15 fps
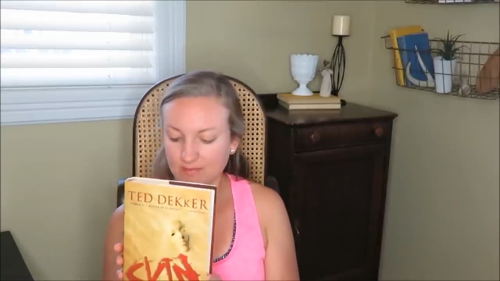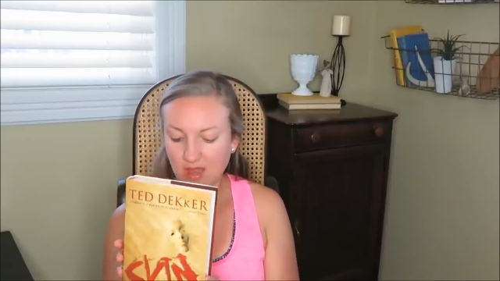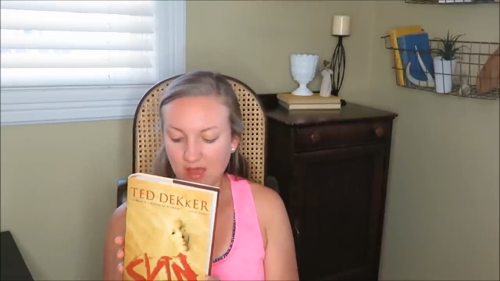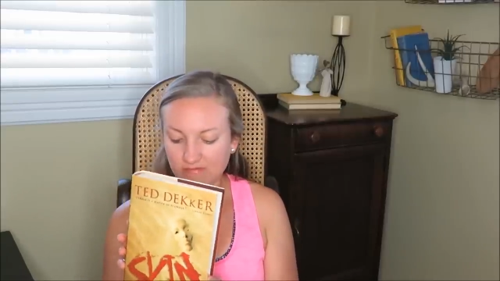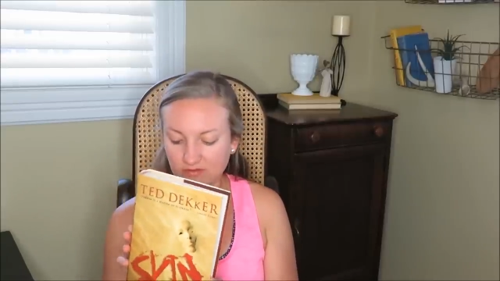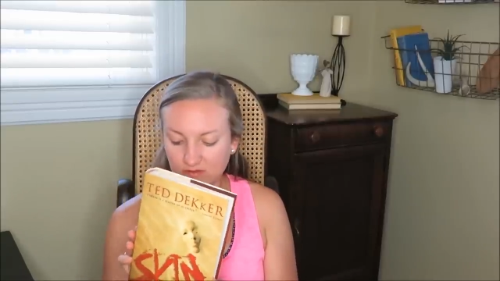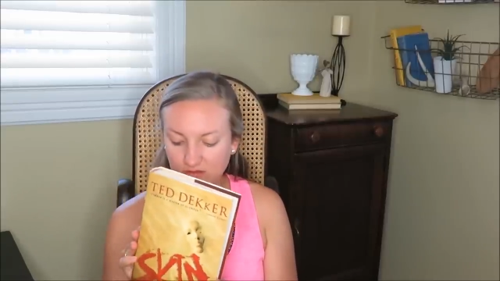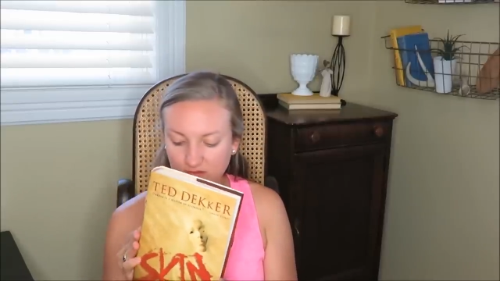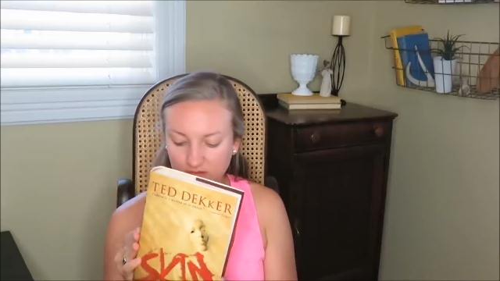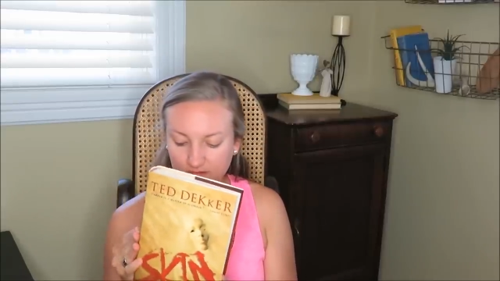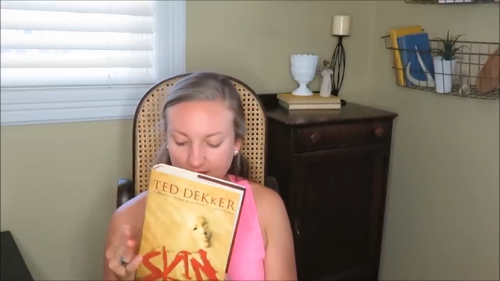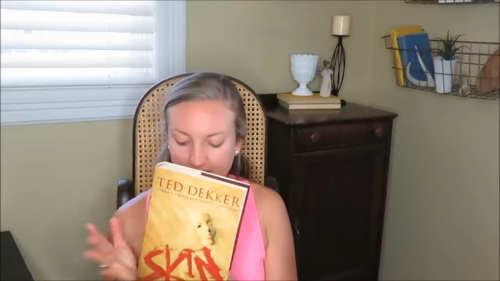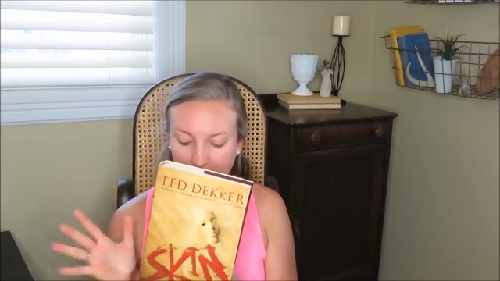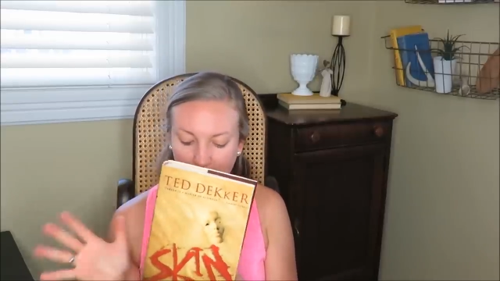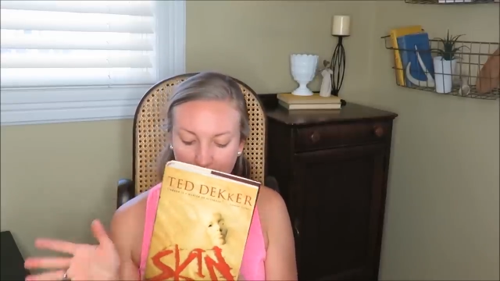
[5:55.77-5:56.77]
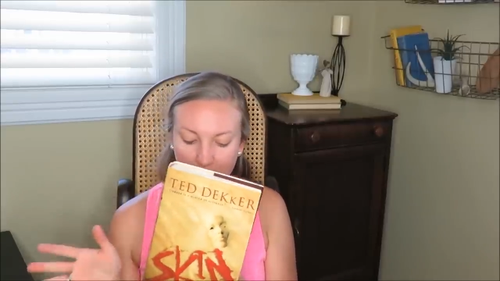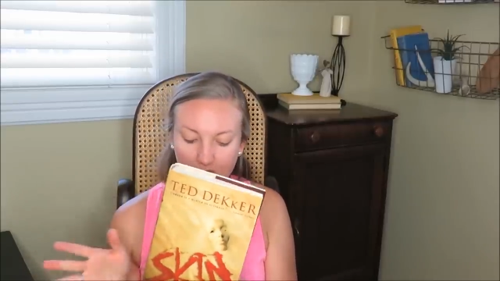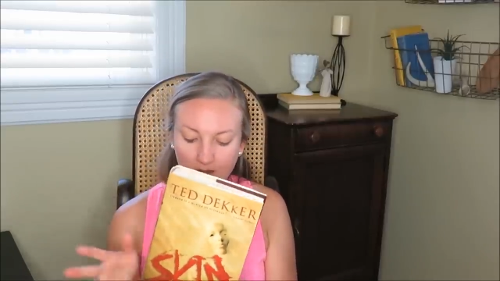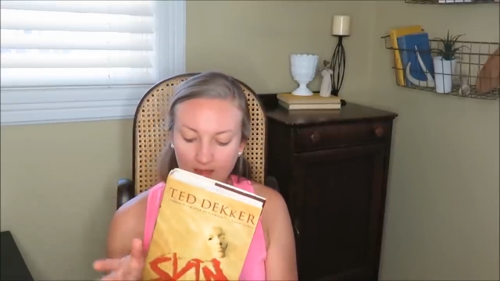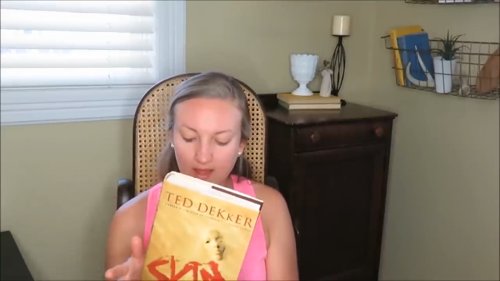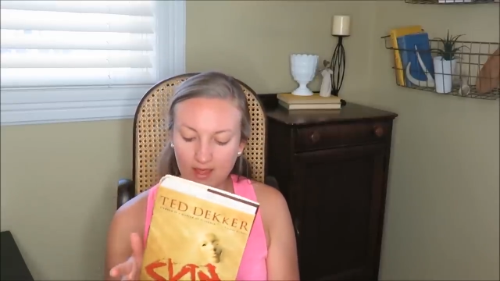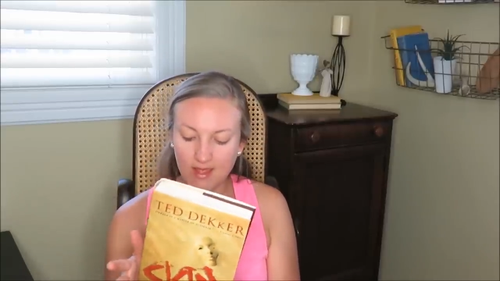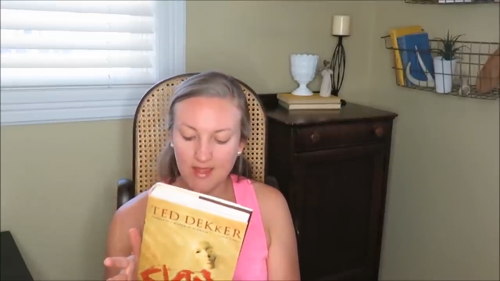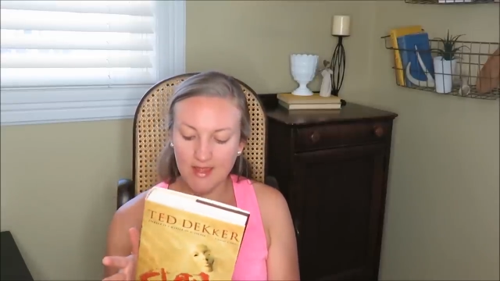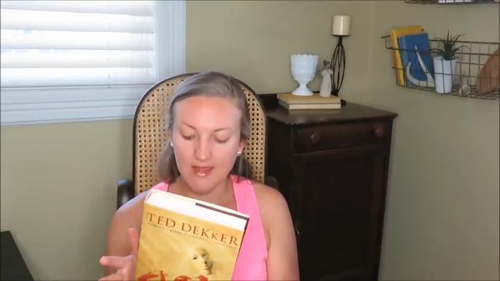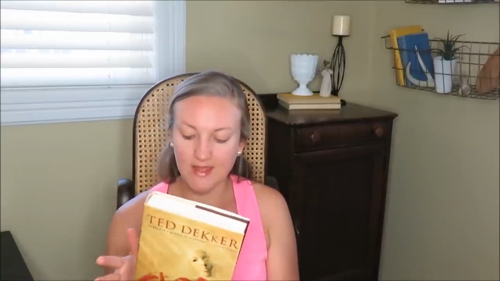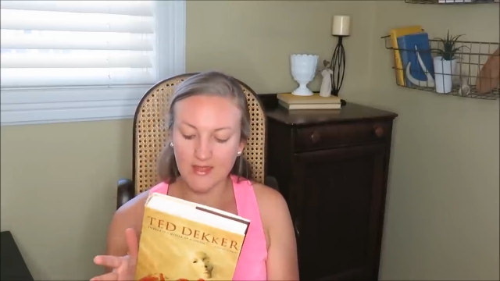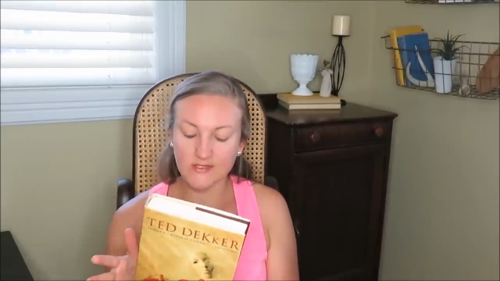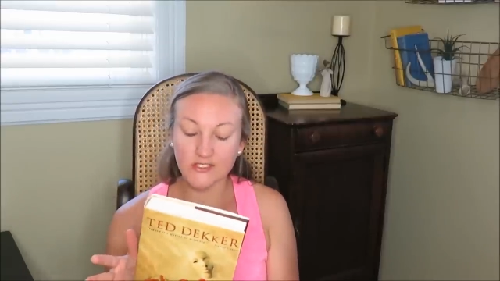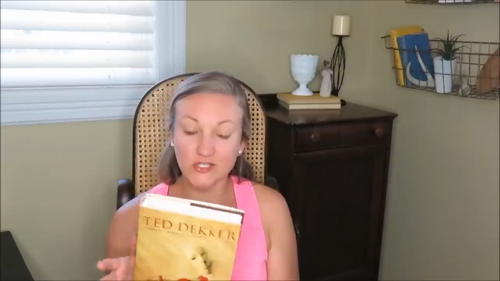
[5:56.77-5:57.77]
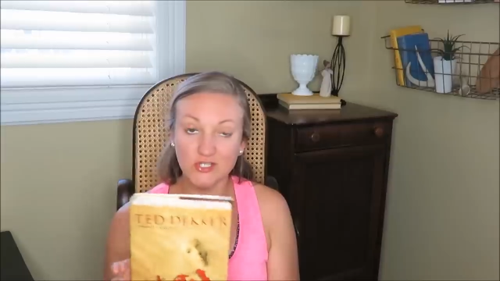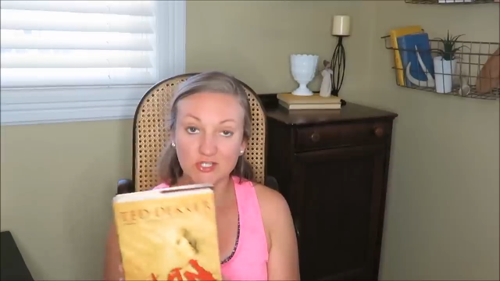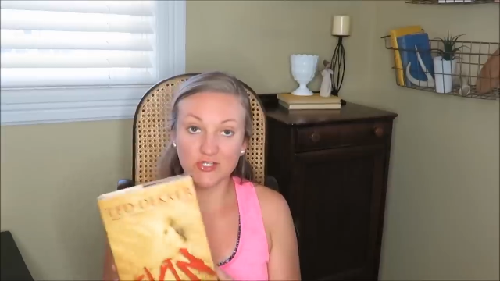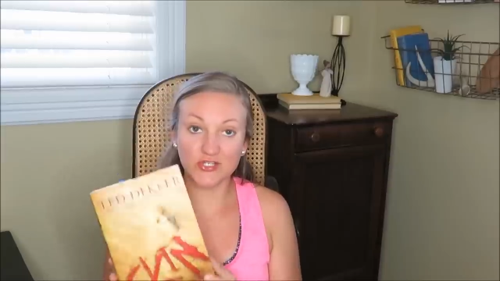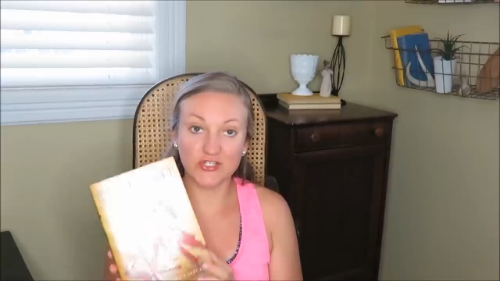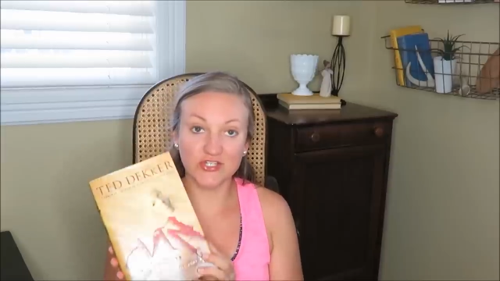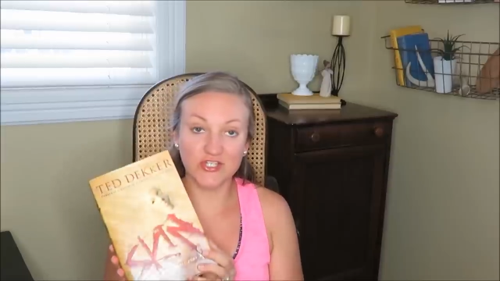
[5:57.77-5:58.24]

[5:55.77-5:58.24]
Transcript: novel writer and they're